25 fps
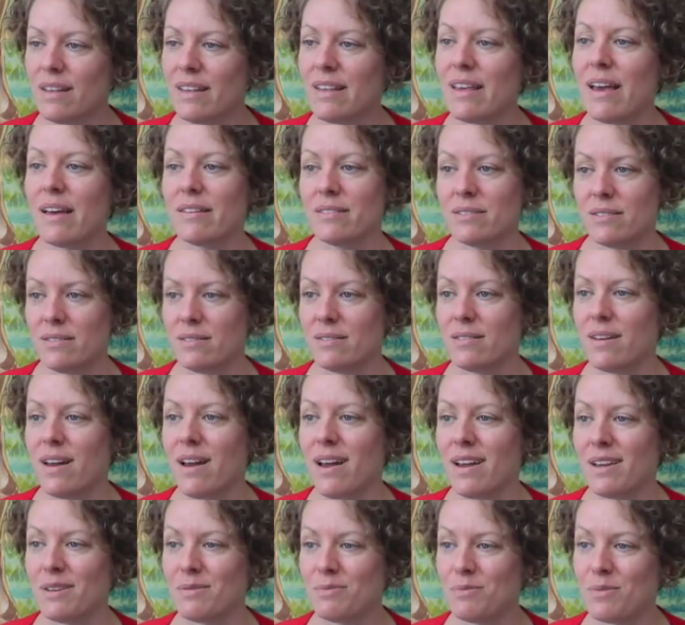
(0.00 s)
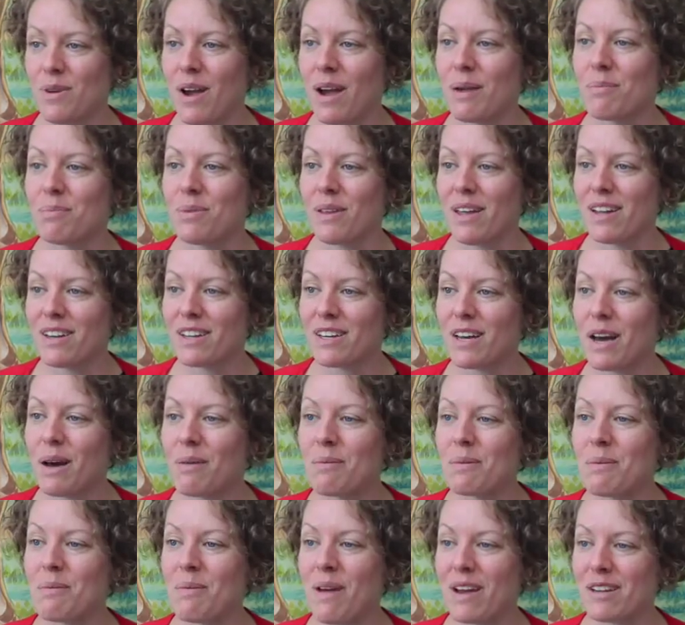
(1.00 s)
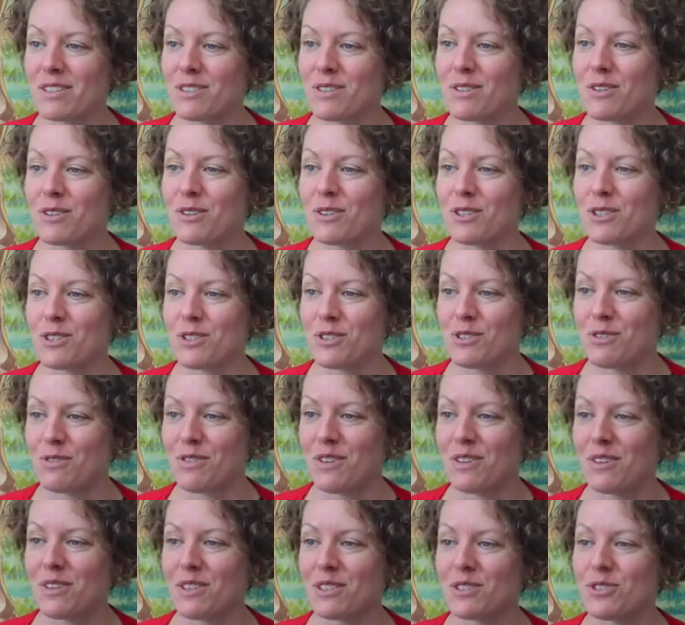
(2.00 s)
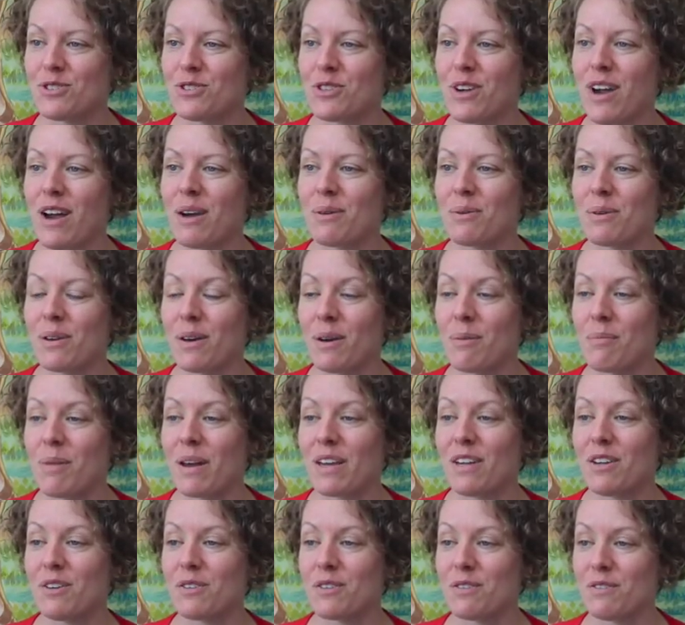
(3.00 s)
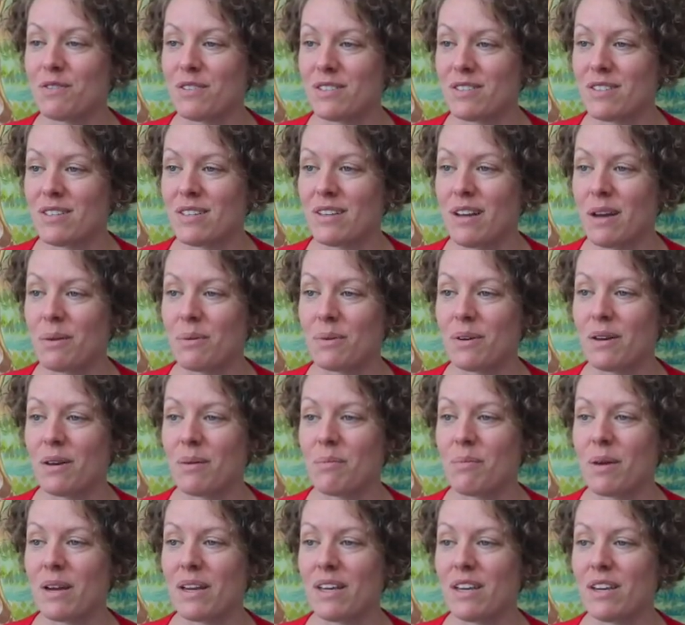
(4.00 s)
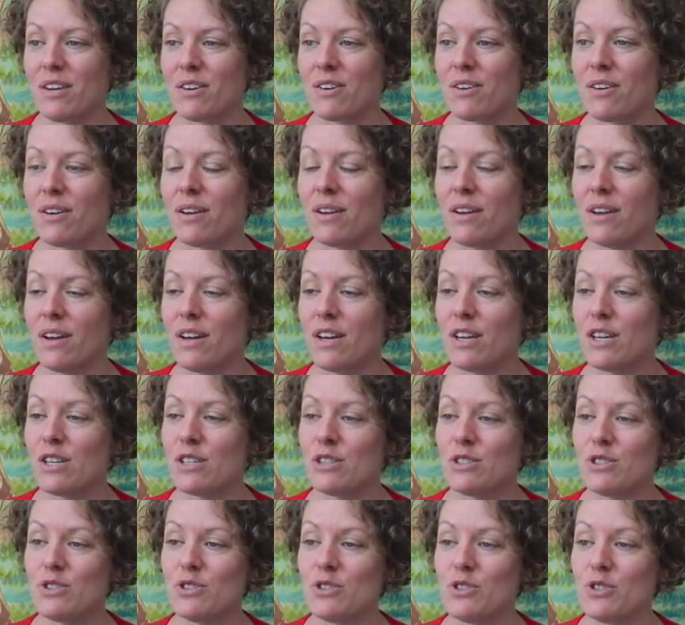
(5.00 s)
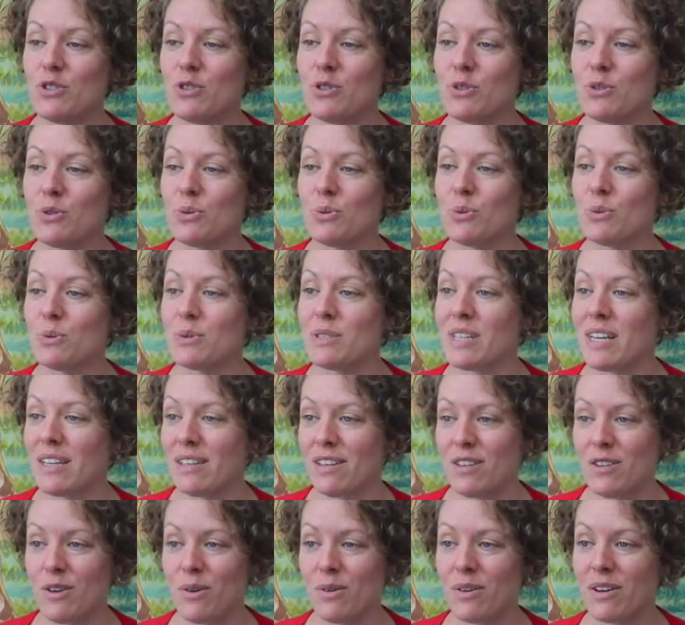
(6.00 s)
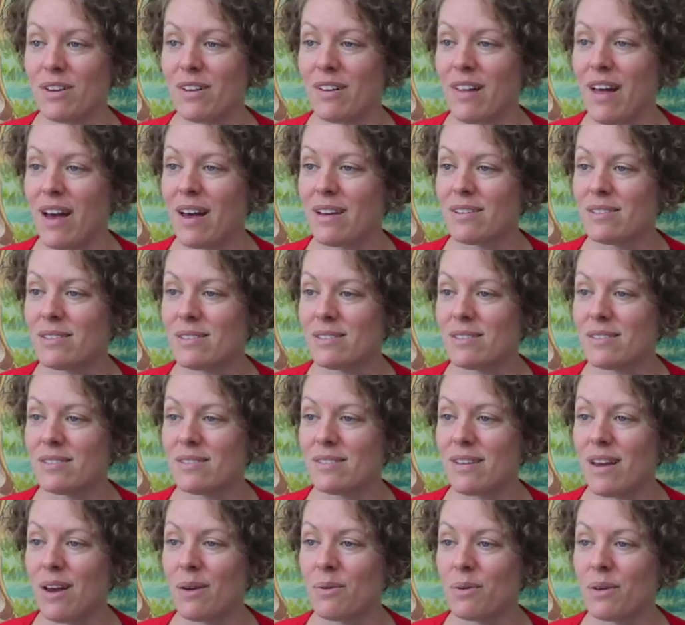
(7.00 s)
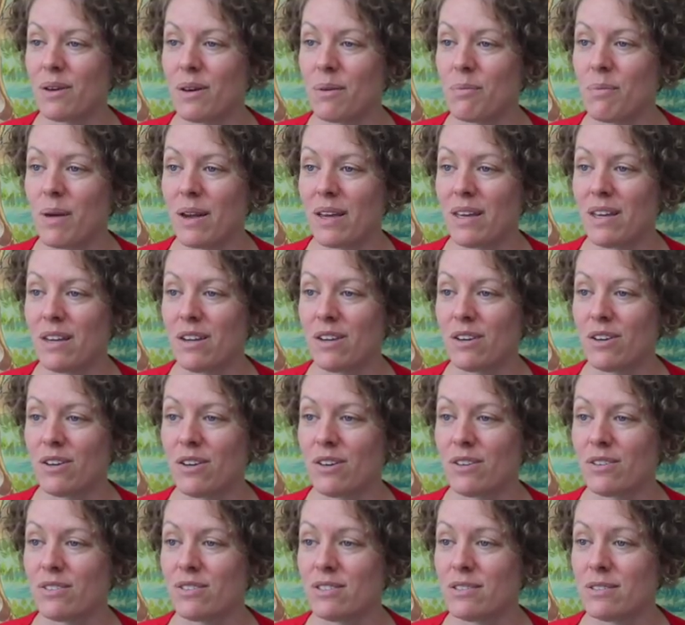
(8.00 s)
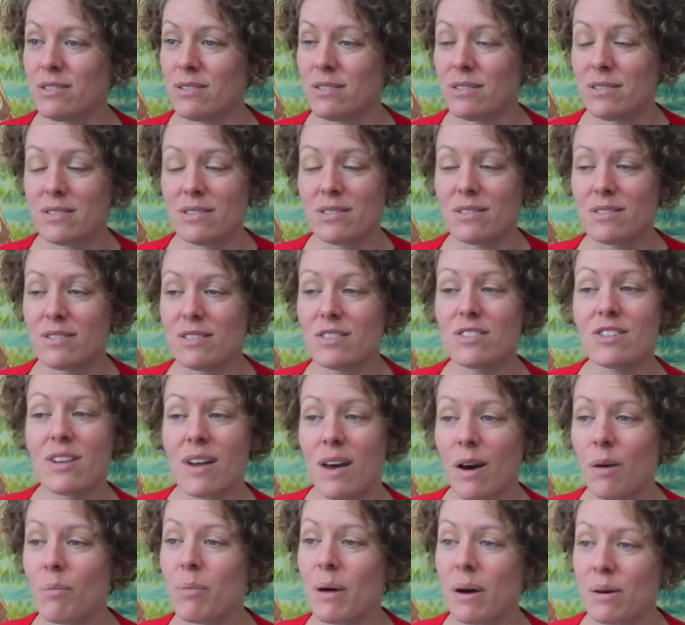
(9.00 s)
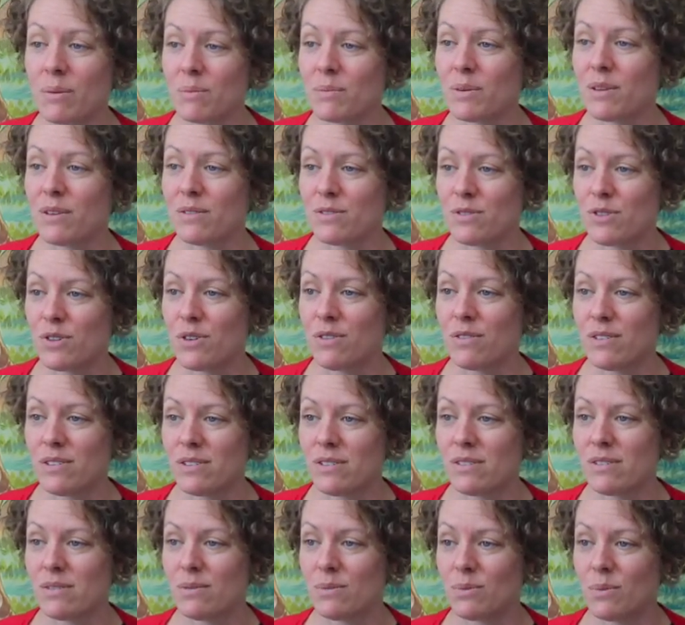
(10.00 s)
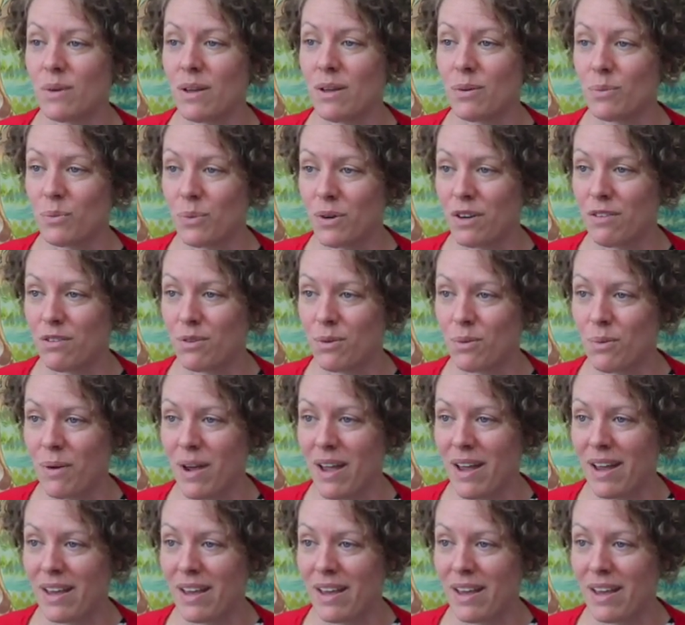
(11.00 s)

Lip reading: Yes, I plan on coming back to the Krishna Village. I would come back here to visit. I would come back here to take a yoga class. I would come back here just to help out and be of service in whatever way